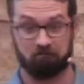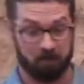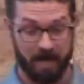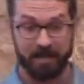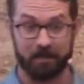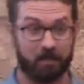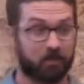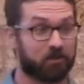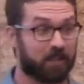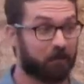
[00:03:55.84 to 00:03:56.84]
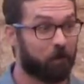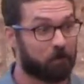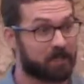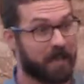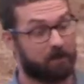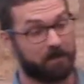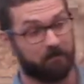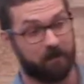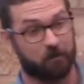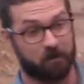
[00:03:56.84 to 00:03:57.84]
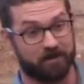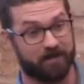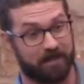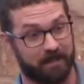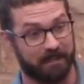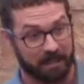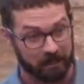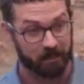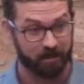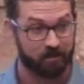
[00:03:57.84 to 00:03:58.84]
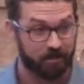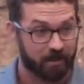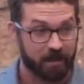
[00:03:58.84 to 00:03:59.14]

I didn't understand what was happening if it was in English.